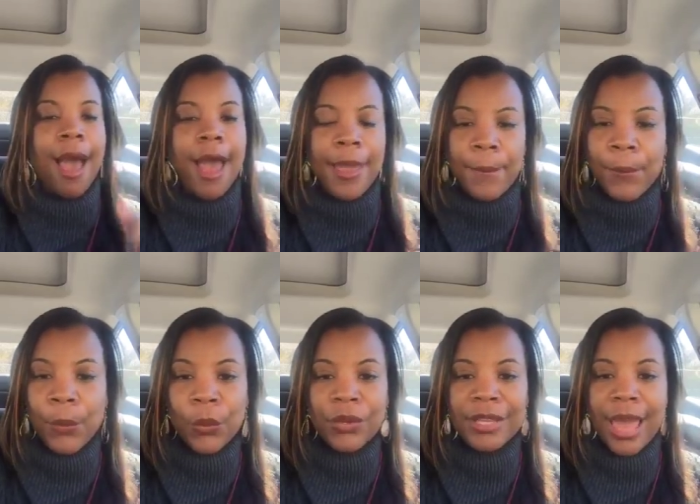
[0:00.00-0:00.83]
I am
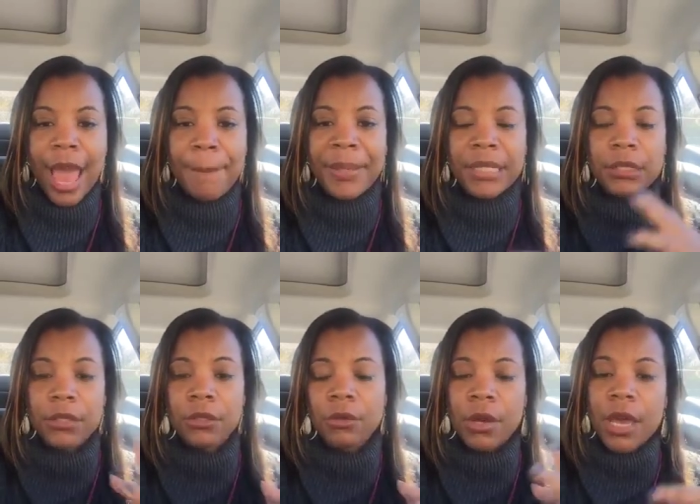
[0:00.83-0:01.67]
more than happy
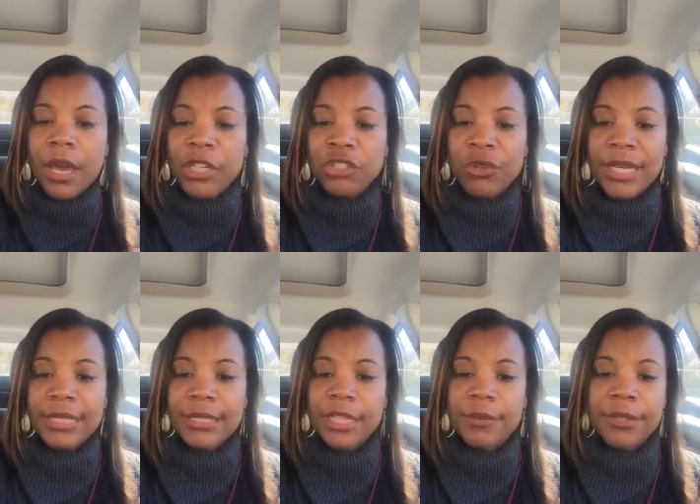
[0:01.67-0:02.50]
to
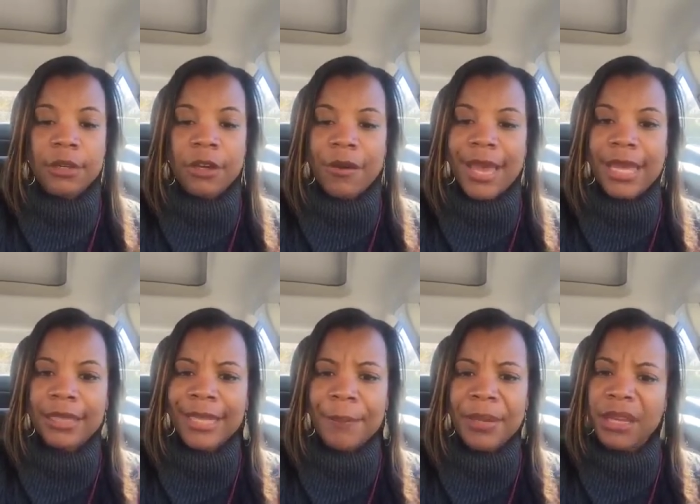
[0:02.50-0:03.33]
address them. So go ahead
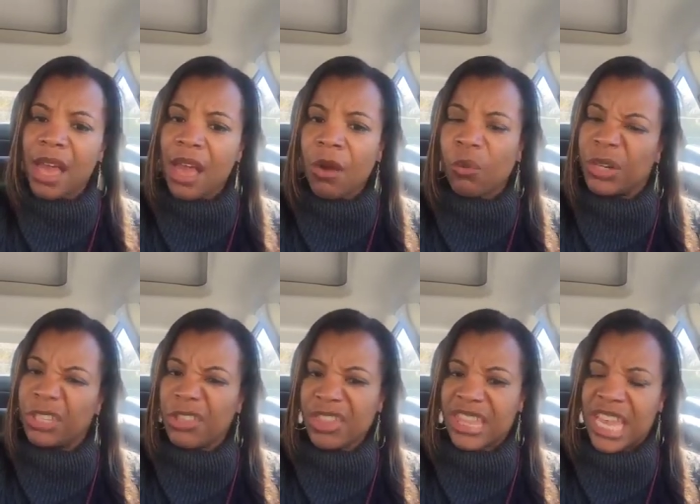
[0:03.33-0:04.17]
and let me know. What
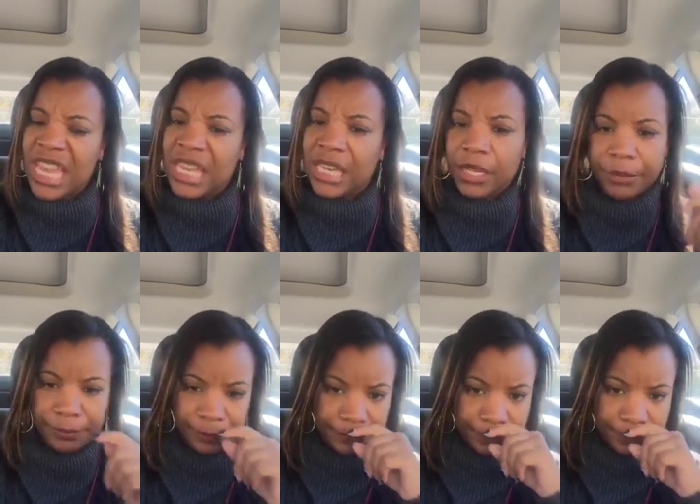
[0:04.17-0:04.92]
do you think?